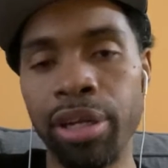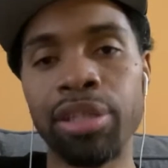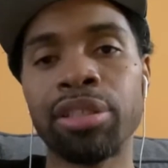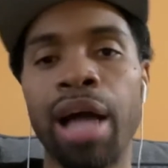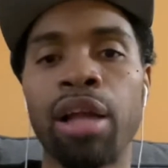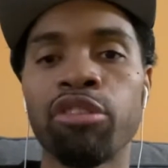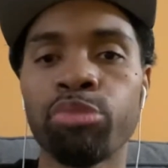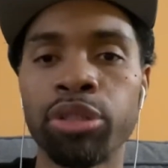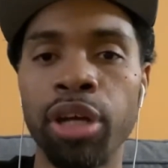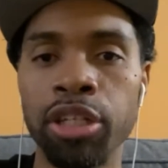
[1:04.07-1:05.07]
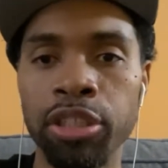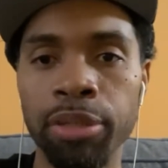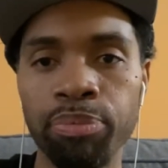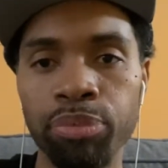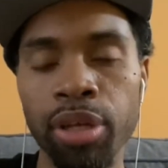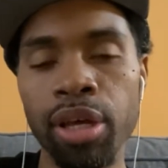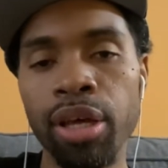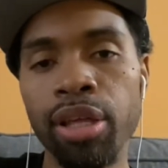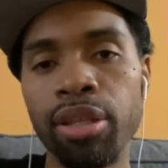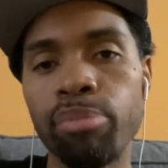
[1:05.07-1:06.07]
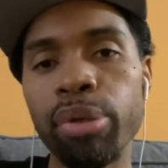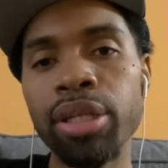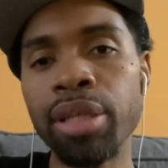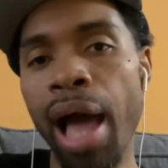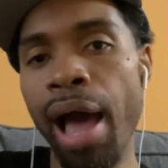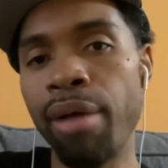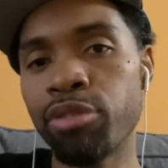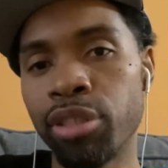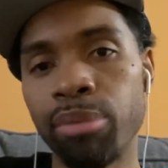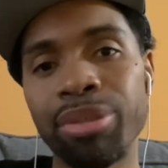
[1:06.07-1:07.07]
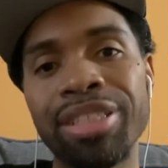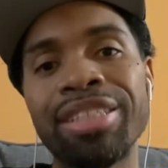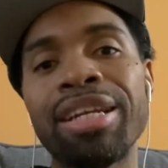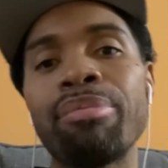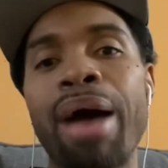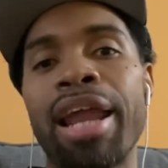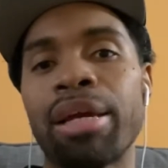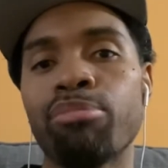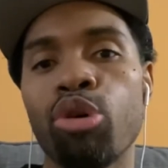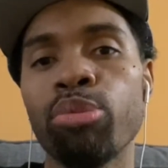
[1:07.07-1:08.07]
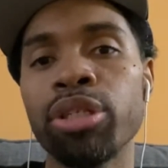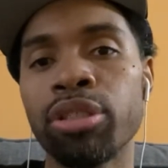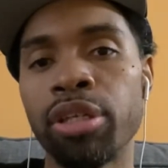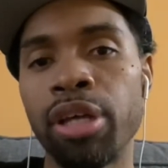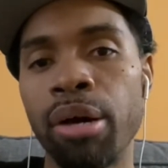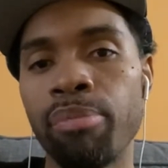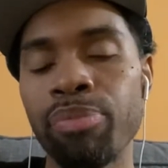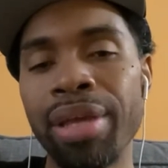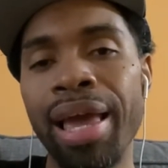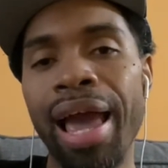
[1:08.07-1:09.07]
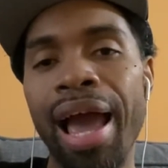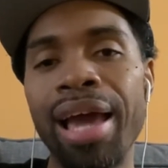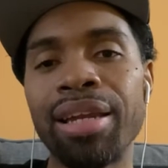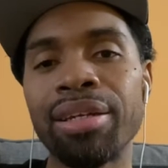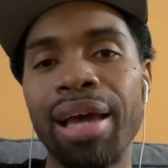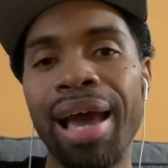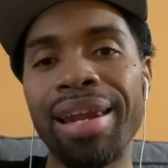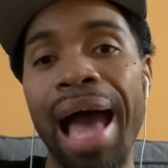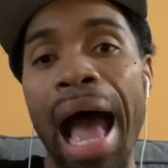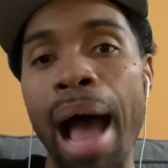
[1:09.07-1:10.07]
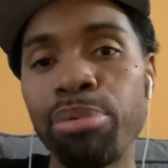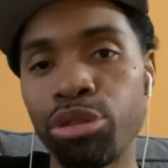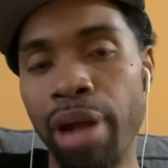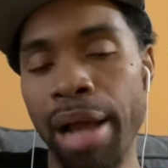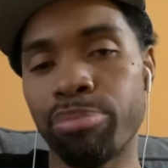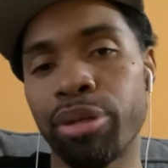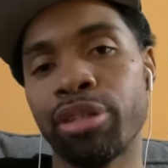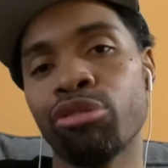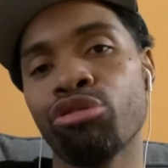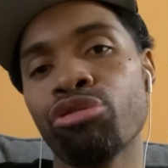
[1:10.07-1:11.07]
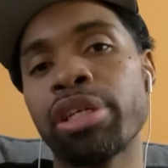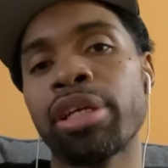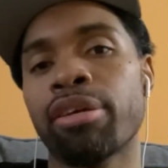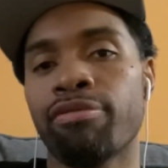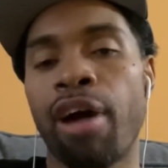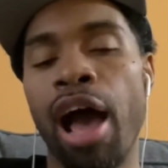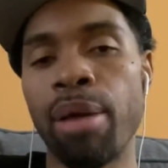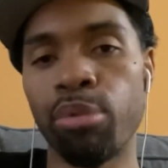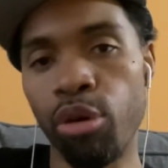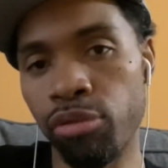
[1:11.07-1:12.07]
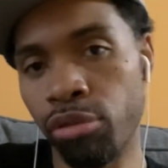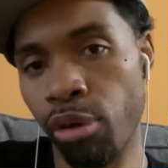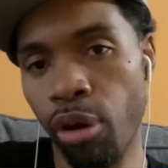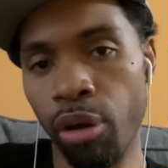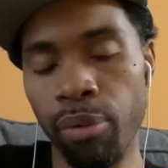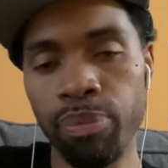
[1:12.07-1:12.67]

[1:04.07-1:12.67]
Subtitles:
his style of production. The beats have some cinematic moments to them and an abstract but intriguing vibe overall.